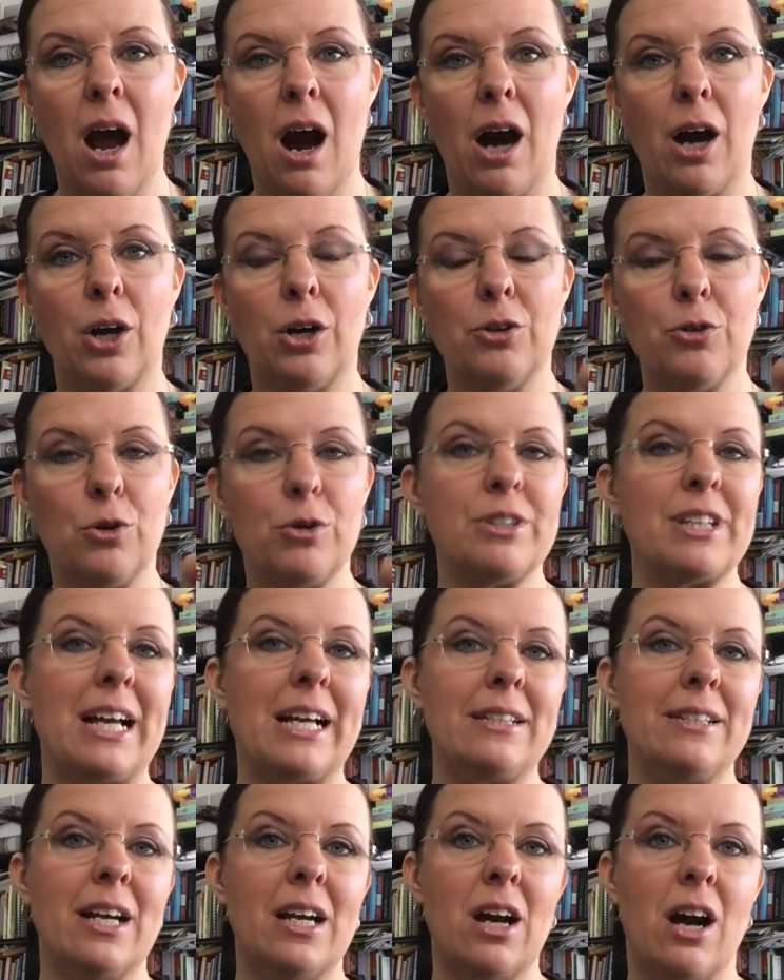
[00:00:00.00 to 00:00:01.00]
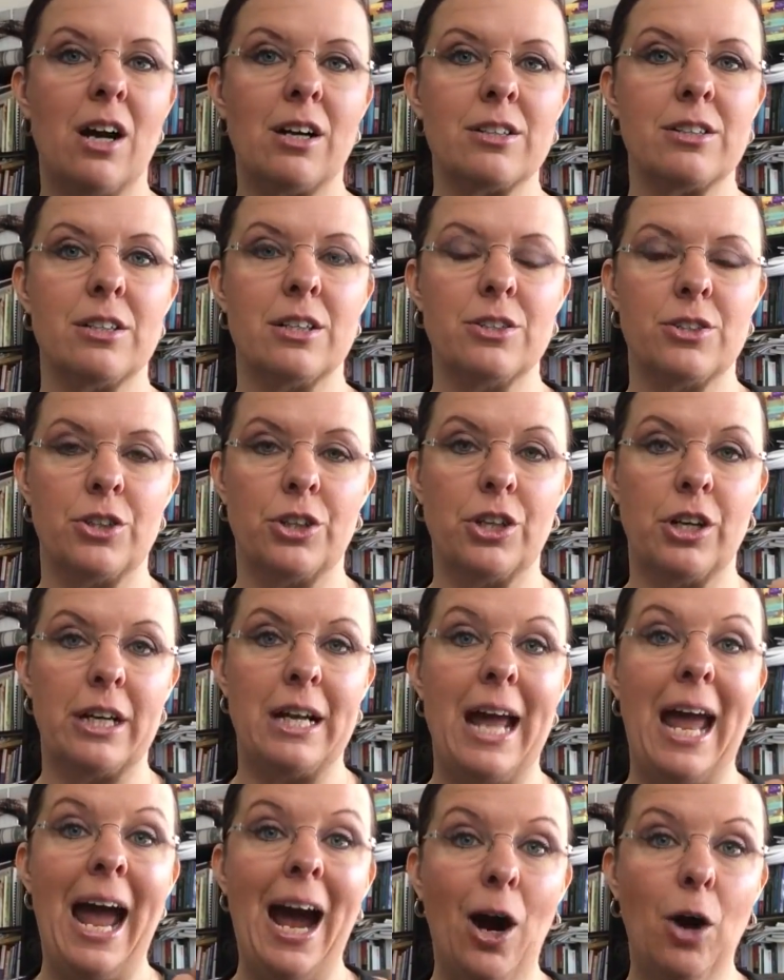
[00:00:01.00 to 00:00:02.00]
Are, those antioxidants are going
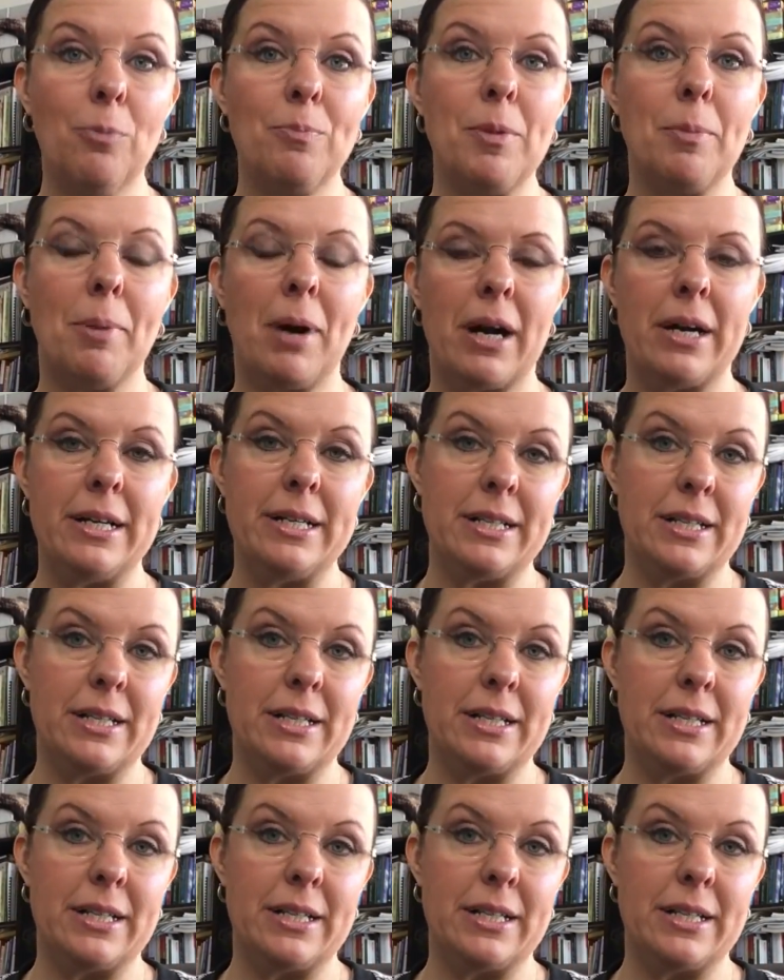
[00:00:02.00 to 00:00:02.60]
to help the body